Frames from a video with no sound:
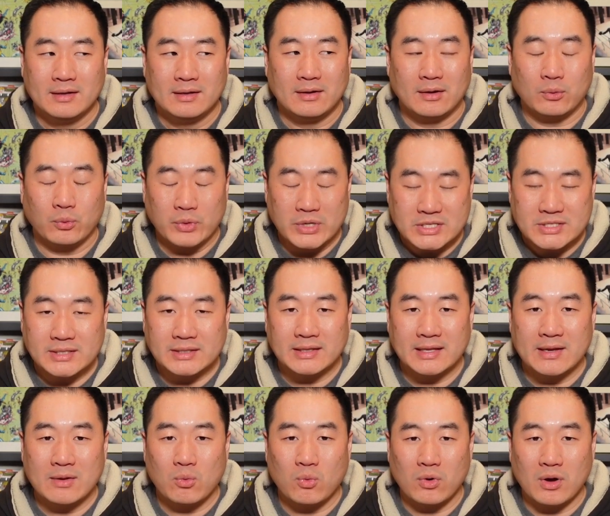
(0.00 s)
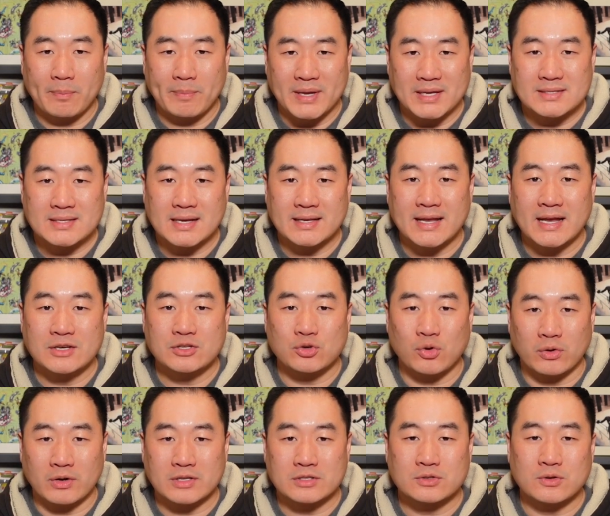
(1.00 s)
Recently, a PSA 10
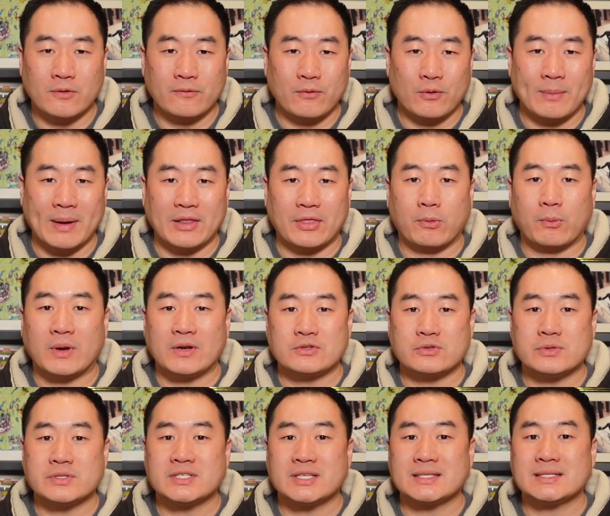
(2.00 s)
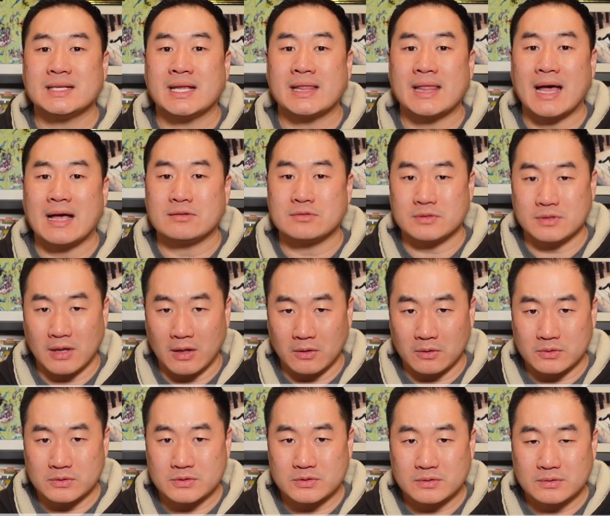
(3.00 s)
Jordan sold for about $360,000.
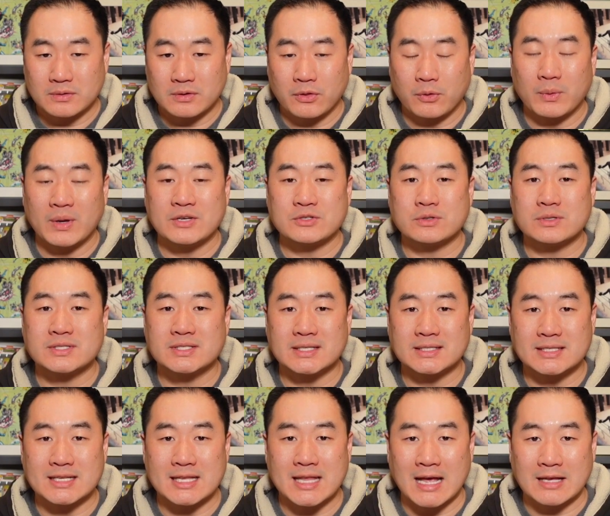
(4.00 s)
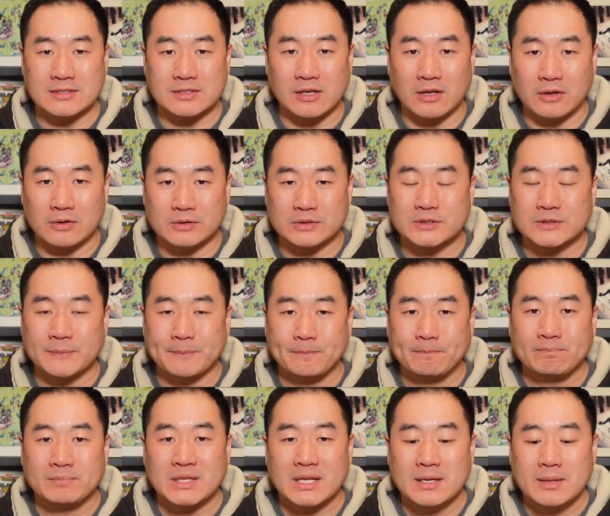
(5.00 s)
$360,000.
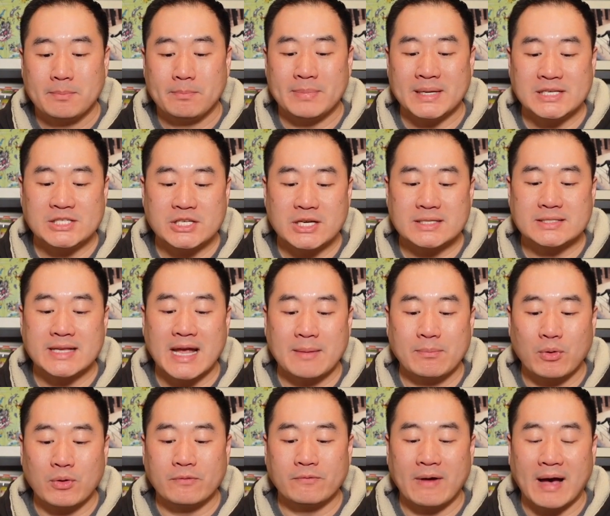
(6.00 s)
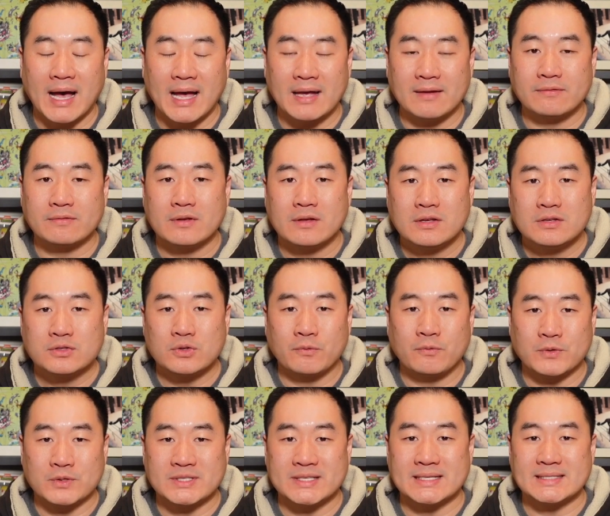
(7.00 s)
BGS 9.5
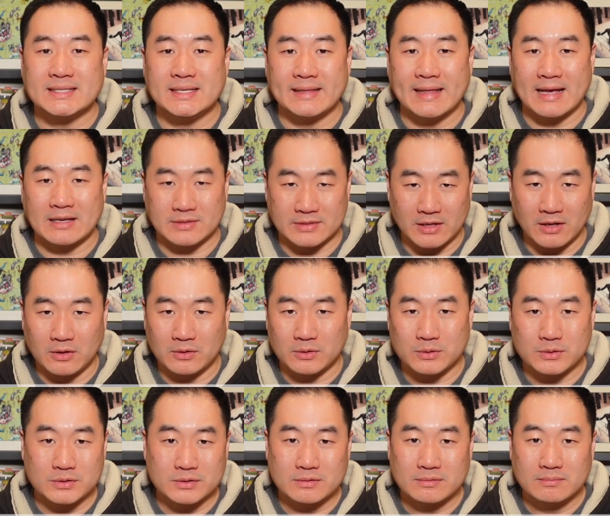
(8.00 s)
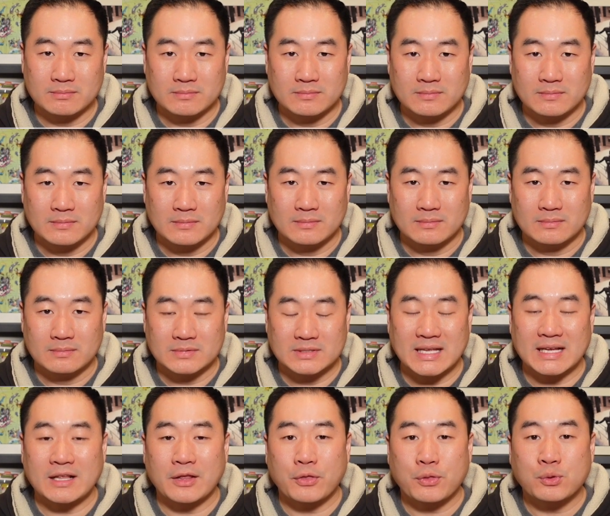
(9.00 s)
sold for $60,000. It's
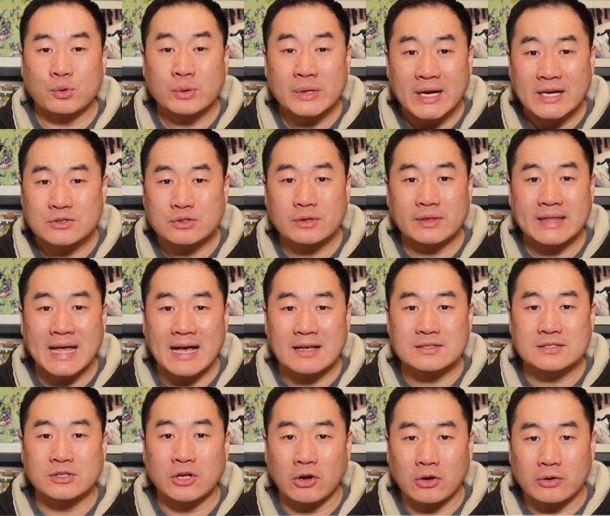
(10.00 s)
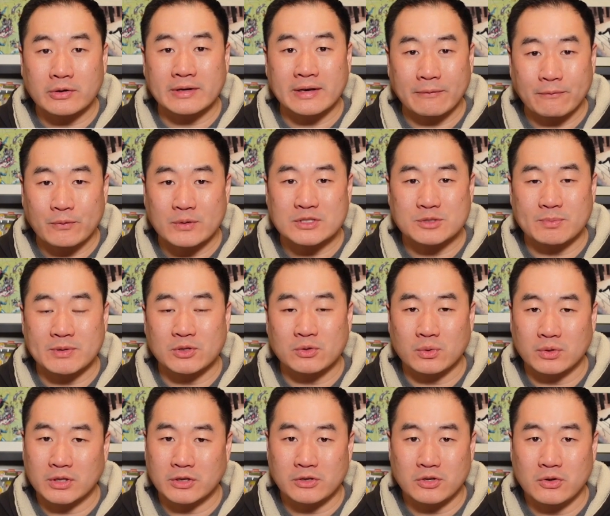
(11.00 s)
like a $300,000 difference
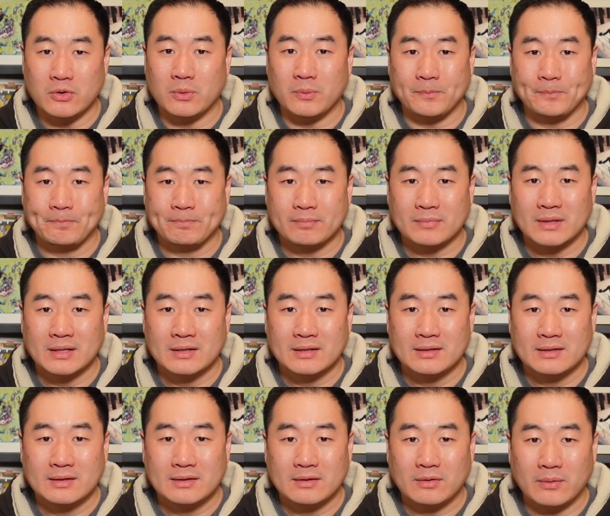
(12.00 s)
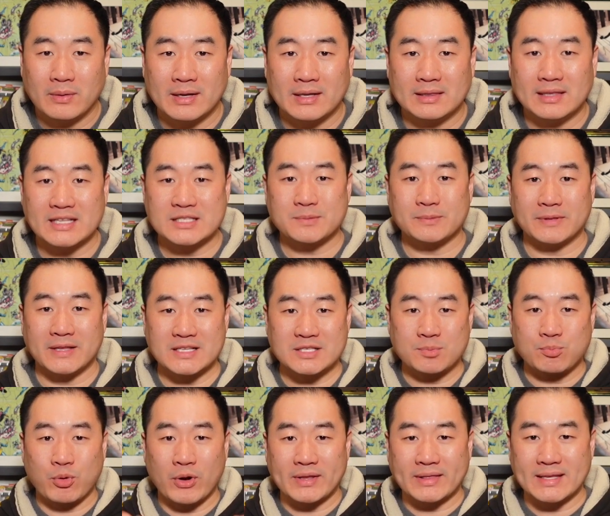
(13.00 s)
between the two. All right, let's
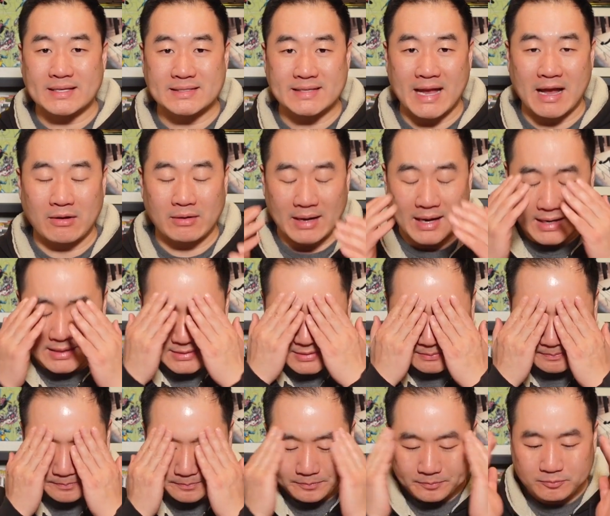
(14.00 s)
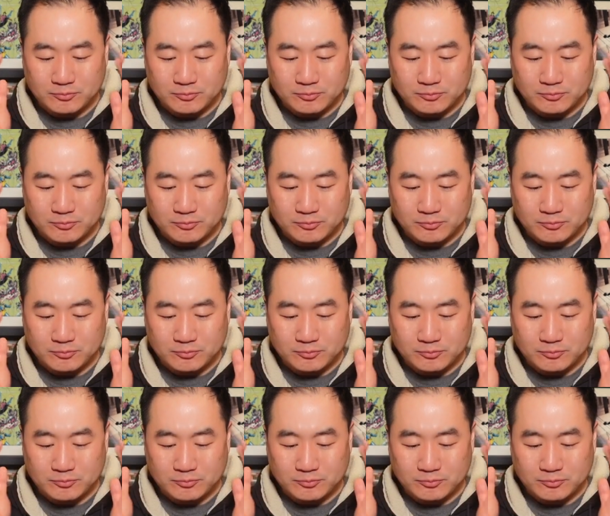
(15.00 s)
break this down, guys.